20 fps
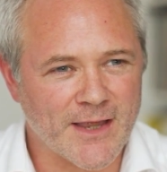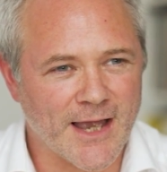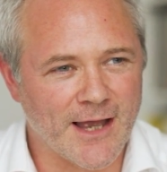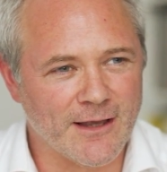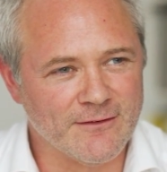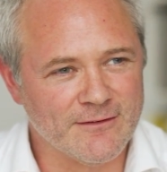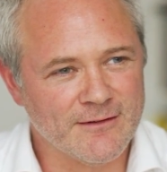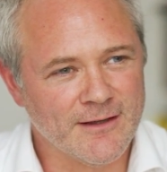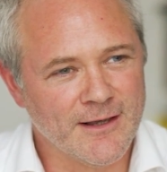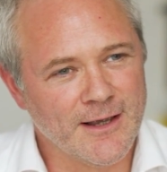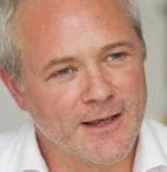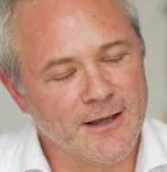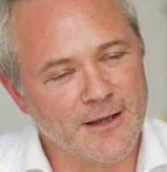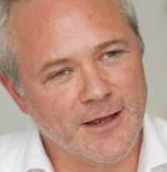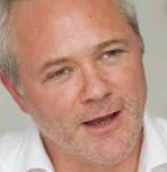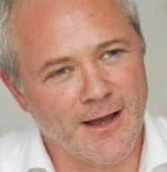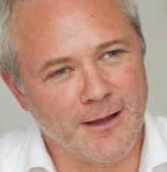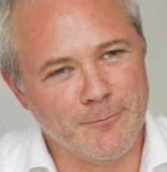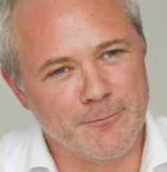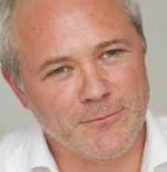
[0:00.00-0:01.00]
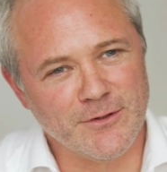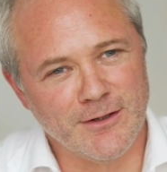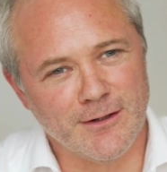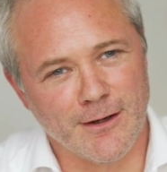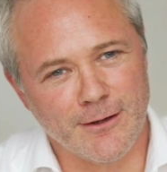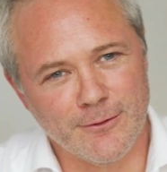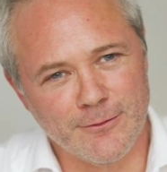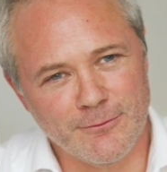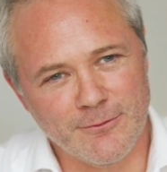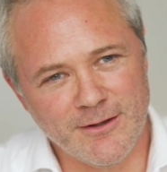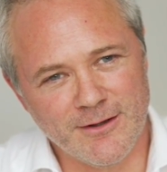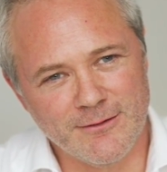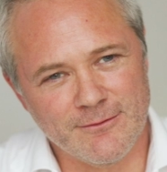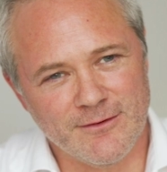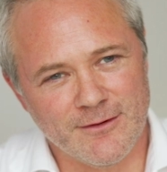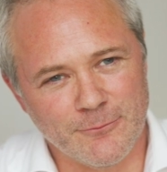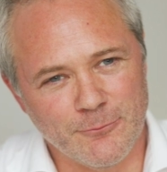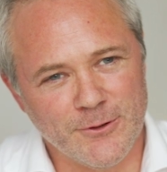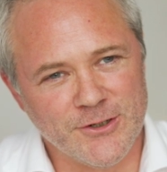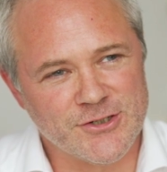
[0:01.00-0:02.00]
as
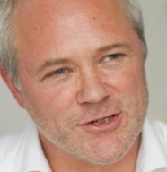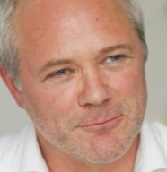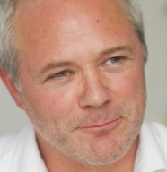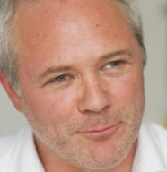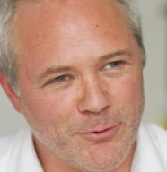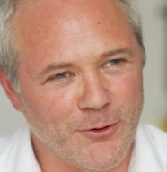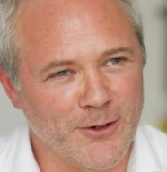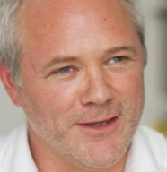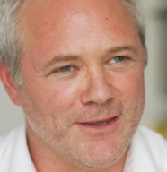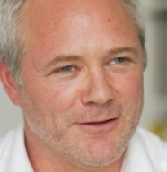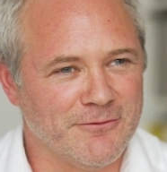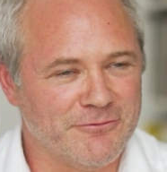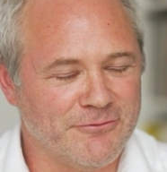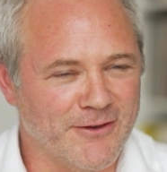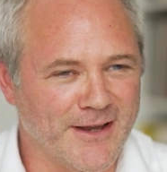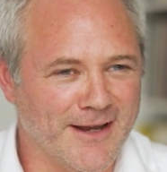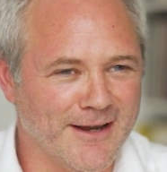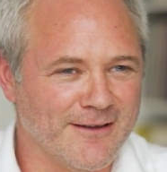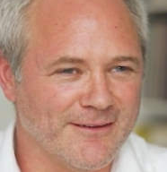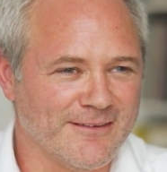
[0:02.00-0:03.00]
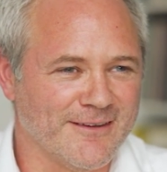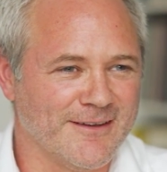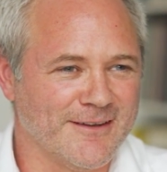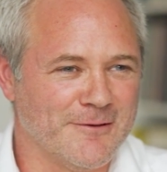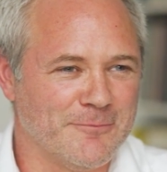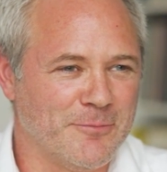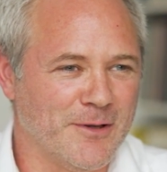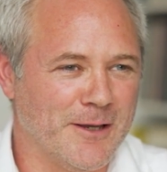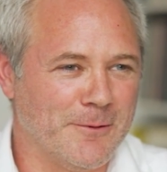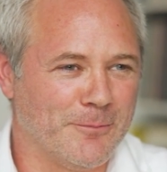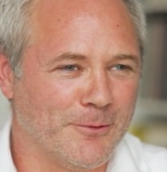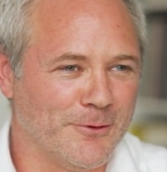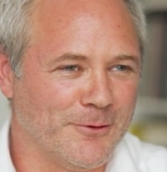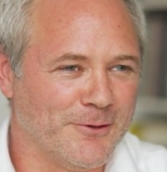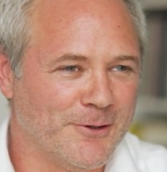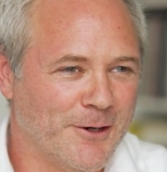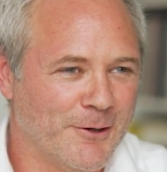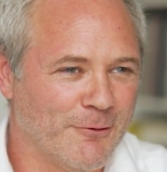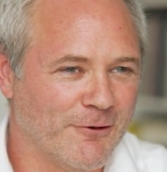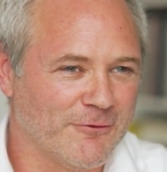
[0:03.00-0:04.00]
that we should point the fingers at the
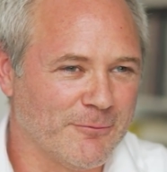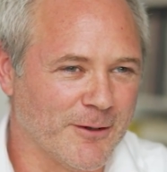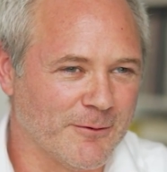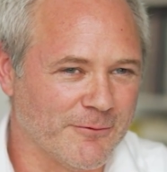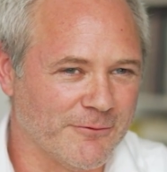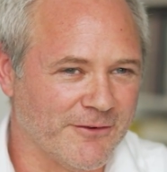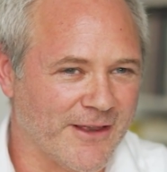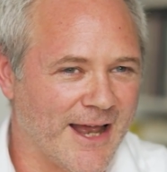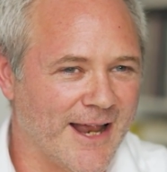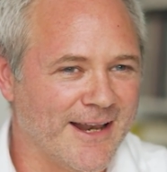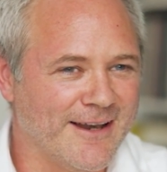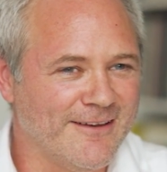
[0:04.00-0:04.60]
people responsible for that.